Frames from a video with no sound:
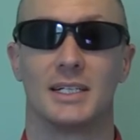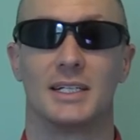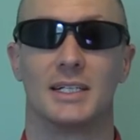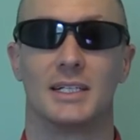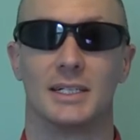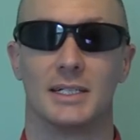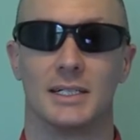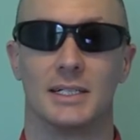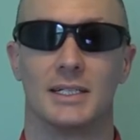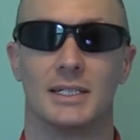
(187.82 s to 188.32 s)

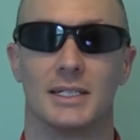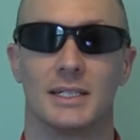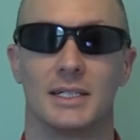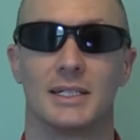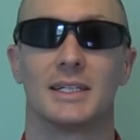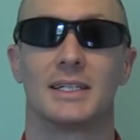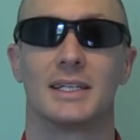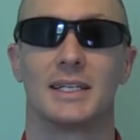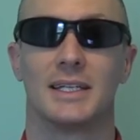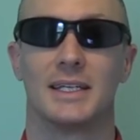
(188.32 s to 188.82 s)
G.
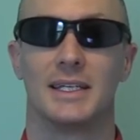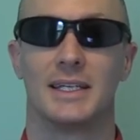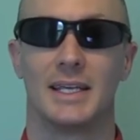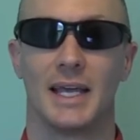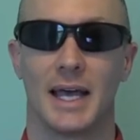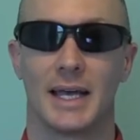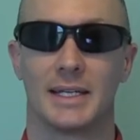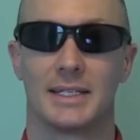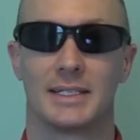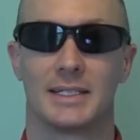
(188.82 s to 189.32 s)

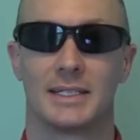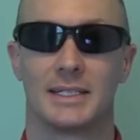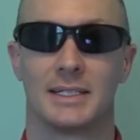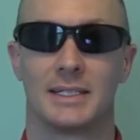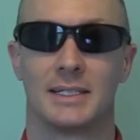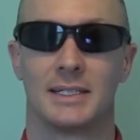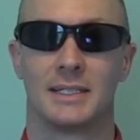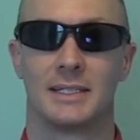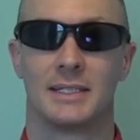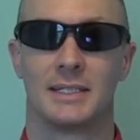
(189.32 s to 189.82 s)
Get.
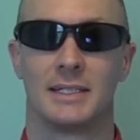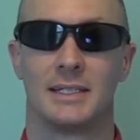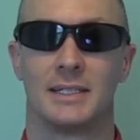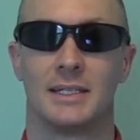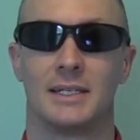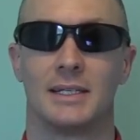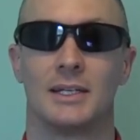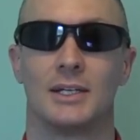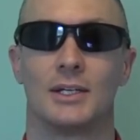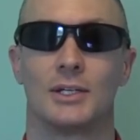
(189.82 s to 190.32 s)

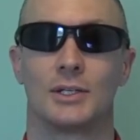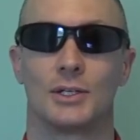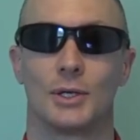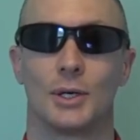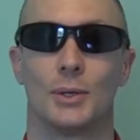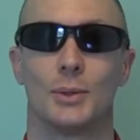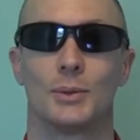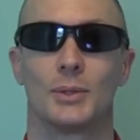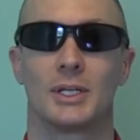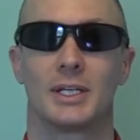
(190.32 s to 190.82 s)

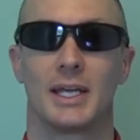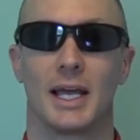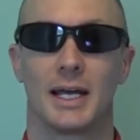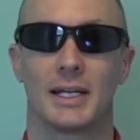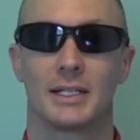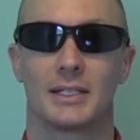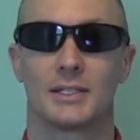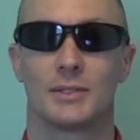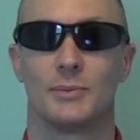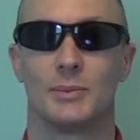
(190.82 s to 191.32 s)
Go
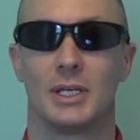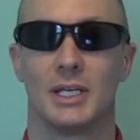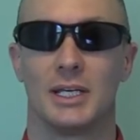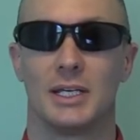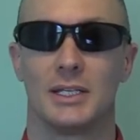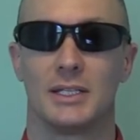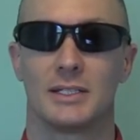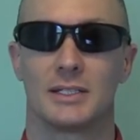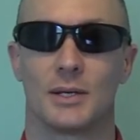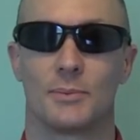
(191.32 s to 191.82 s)
get
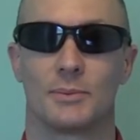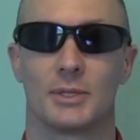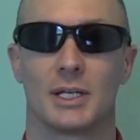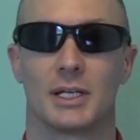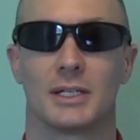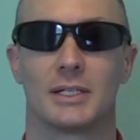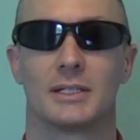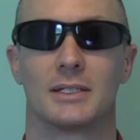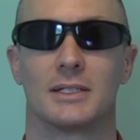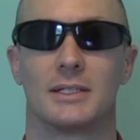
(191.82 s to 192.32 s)
me
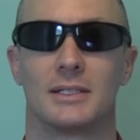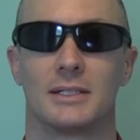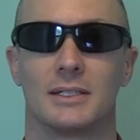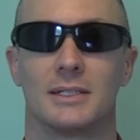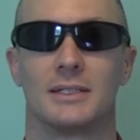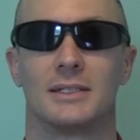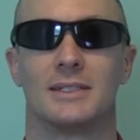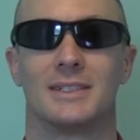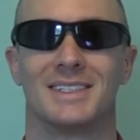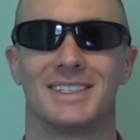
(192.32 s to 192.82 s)
something.
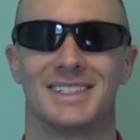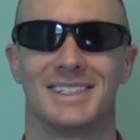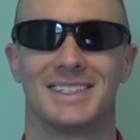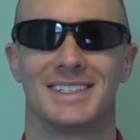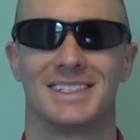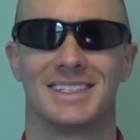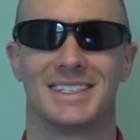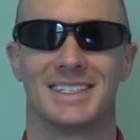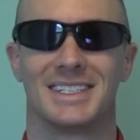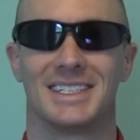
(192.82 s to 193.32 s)

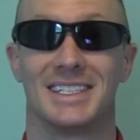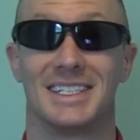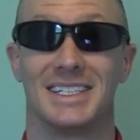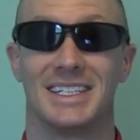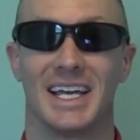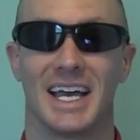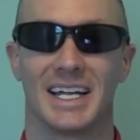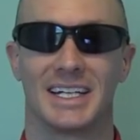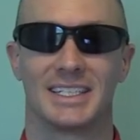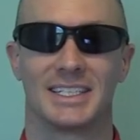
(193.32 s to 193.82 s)

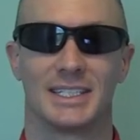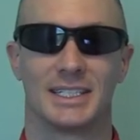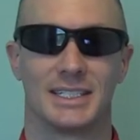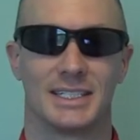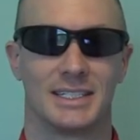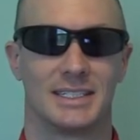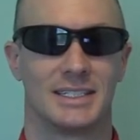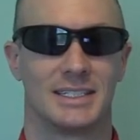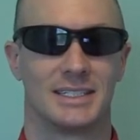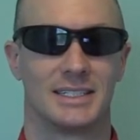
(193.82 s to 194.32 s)

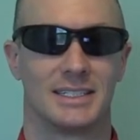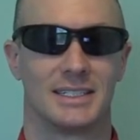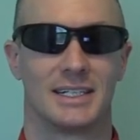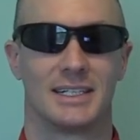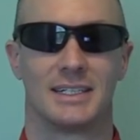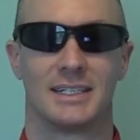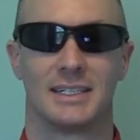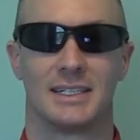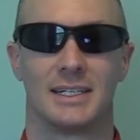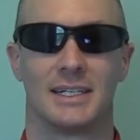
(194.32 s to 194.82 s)
Get.
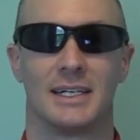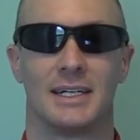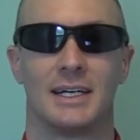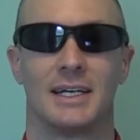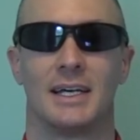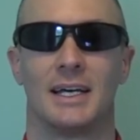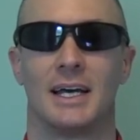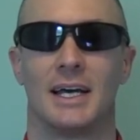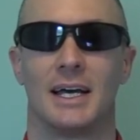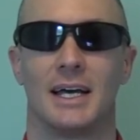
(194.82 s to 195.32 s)

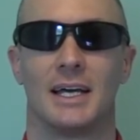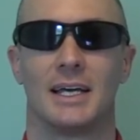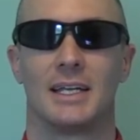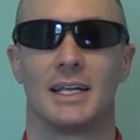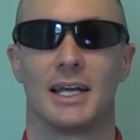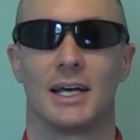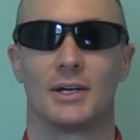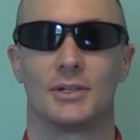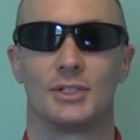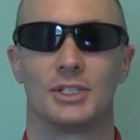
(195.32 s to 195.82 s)

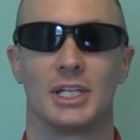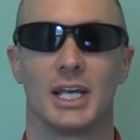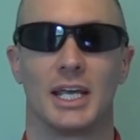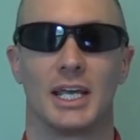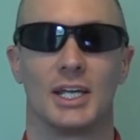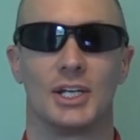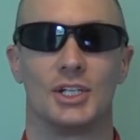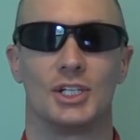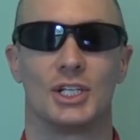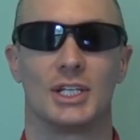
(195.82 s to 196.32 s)
Now
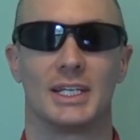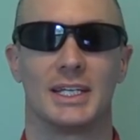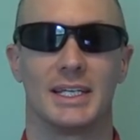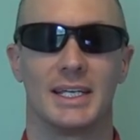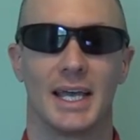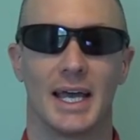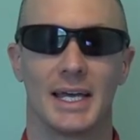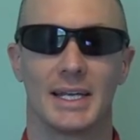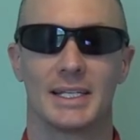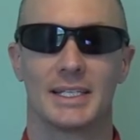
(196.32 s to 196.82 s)
change
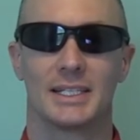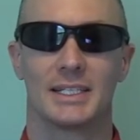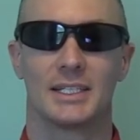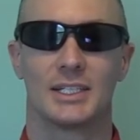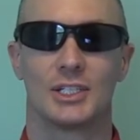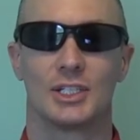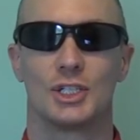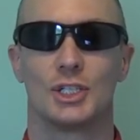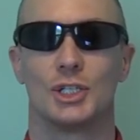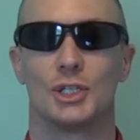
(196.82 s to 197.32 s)

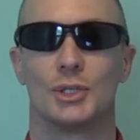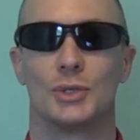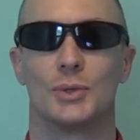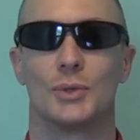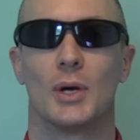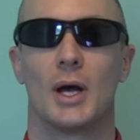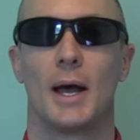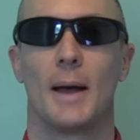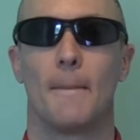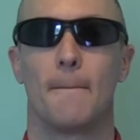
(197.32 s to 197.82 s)
get
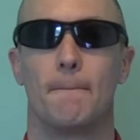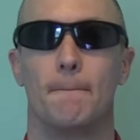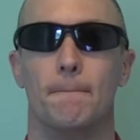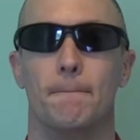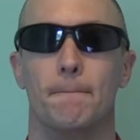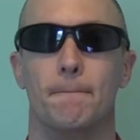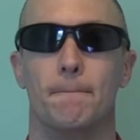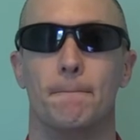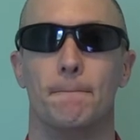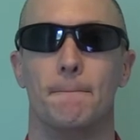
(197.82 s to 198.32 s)
to
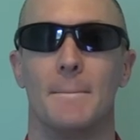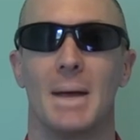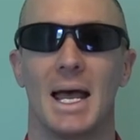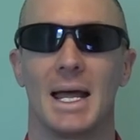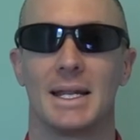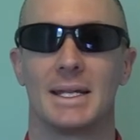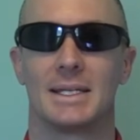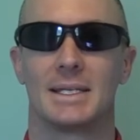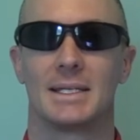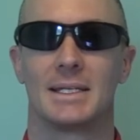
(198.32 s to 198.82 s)

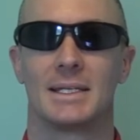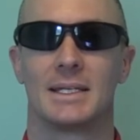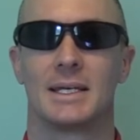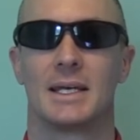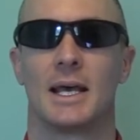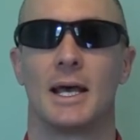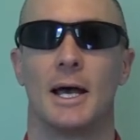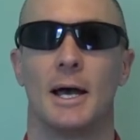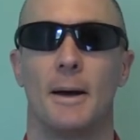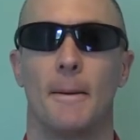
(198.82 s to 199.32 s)
met.
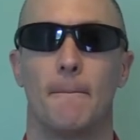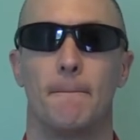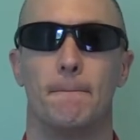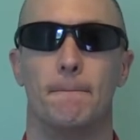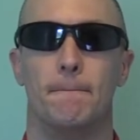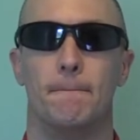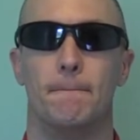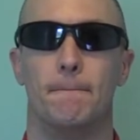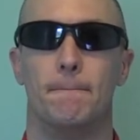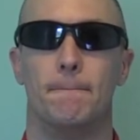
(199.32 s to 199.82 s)

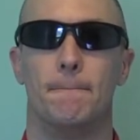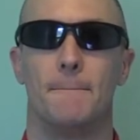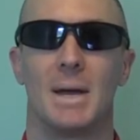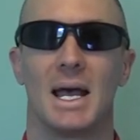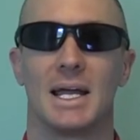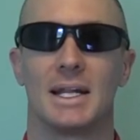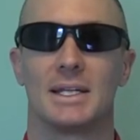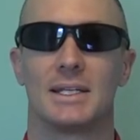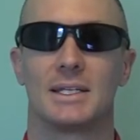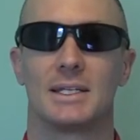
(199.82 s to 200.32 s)

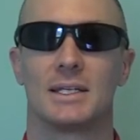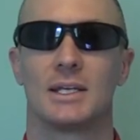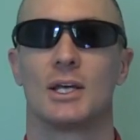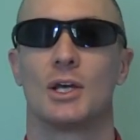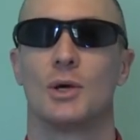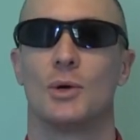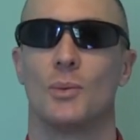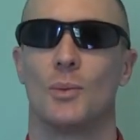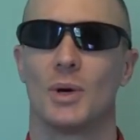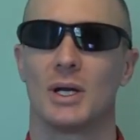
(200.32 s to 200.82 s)
Met.
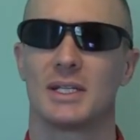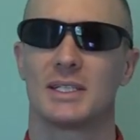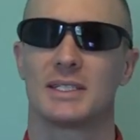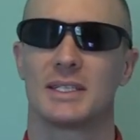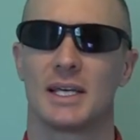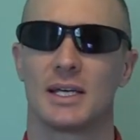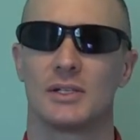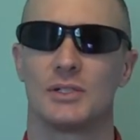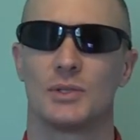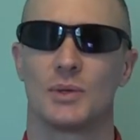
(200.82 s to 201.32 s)
What
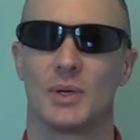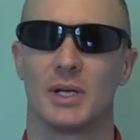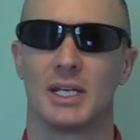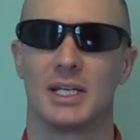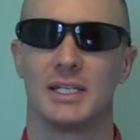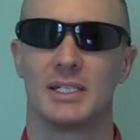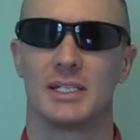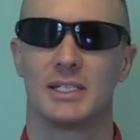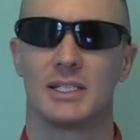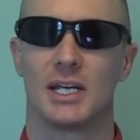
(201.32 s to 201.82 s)
sound do I
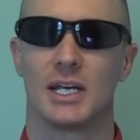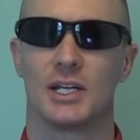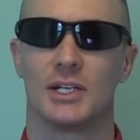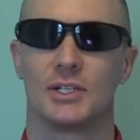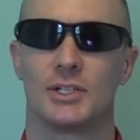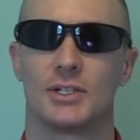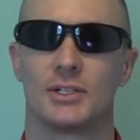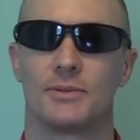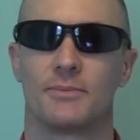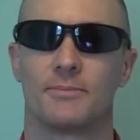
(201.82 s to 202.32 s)
need to
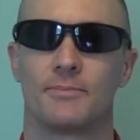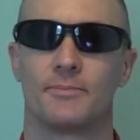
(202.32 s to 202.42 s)
change?